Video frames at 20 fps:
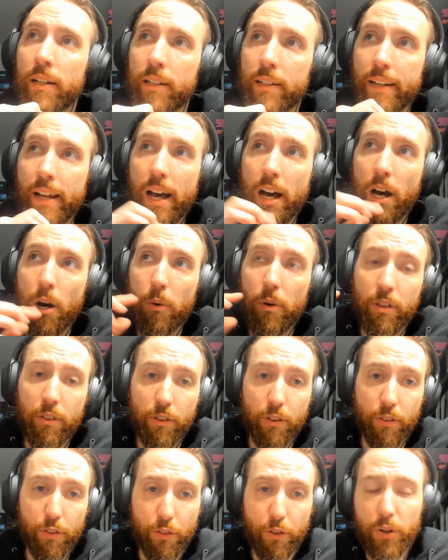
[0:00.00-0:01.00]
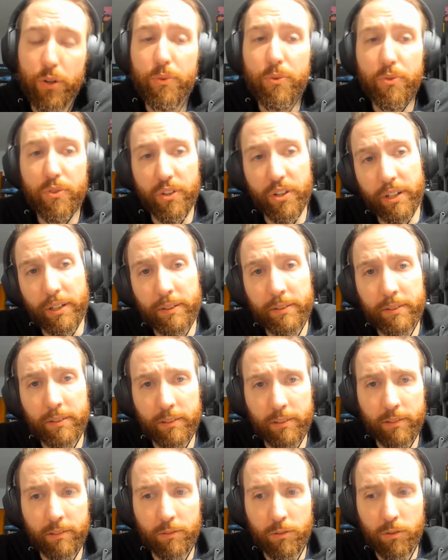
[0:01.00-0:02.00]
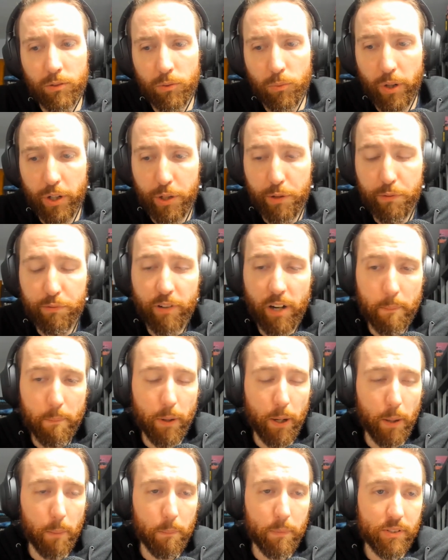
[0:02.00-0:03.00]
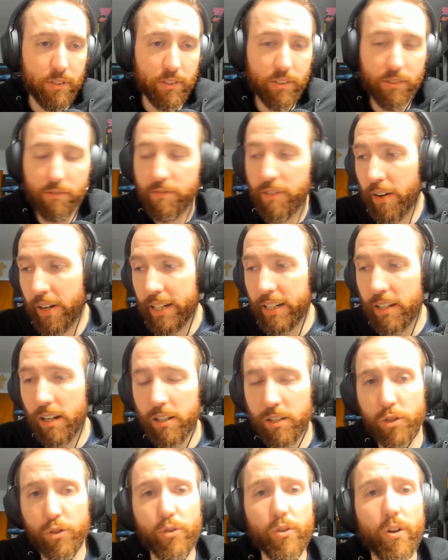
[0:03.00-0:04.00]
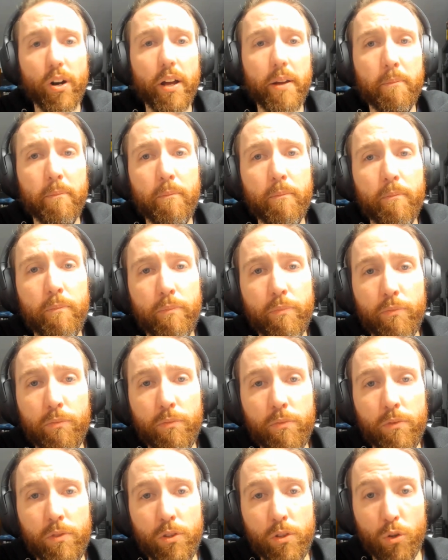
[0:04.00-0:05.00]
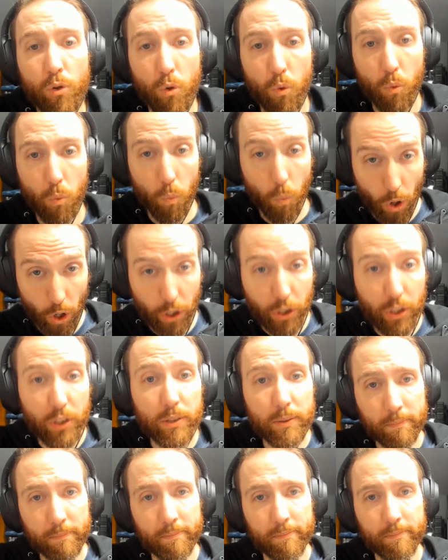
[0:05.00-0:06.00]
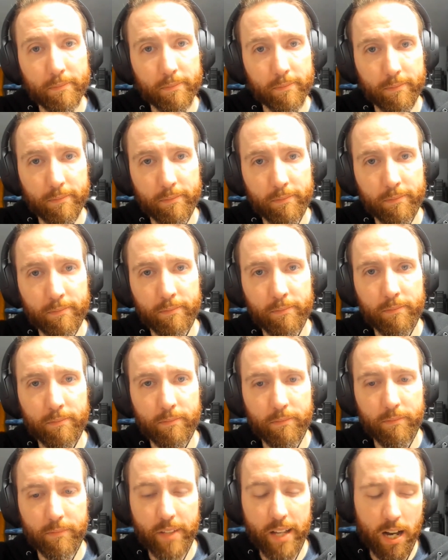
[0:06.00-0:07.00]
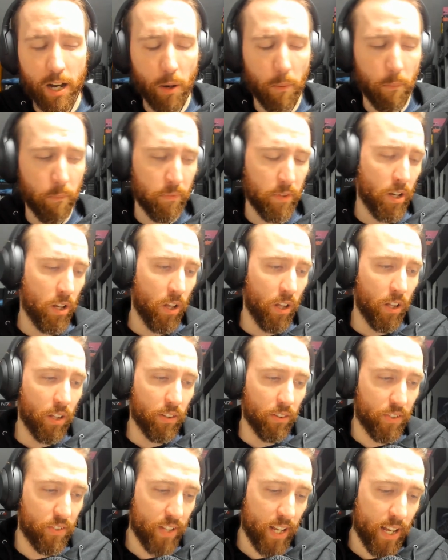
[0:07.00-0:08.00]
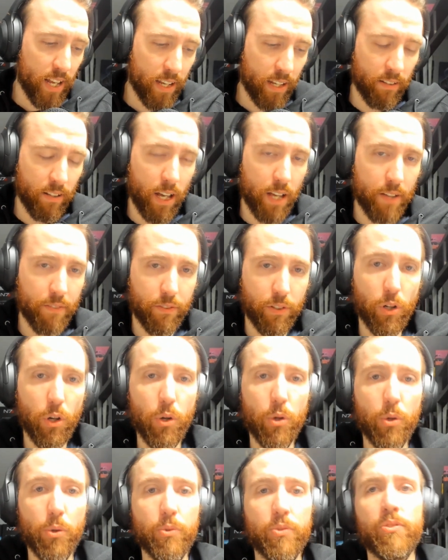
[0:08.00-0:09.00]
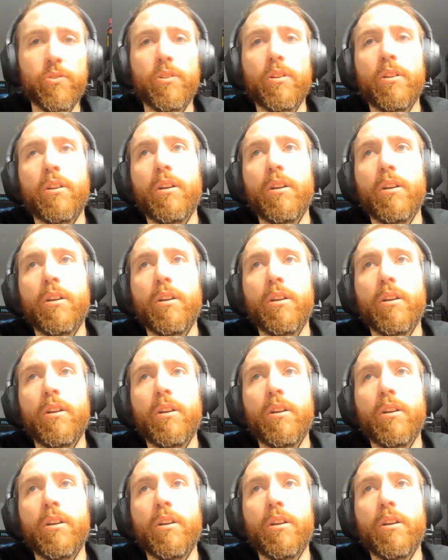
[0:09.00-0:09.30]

Now, the third thing where you find purpose is very cut and dry work. Now, the saying in life goes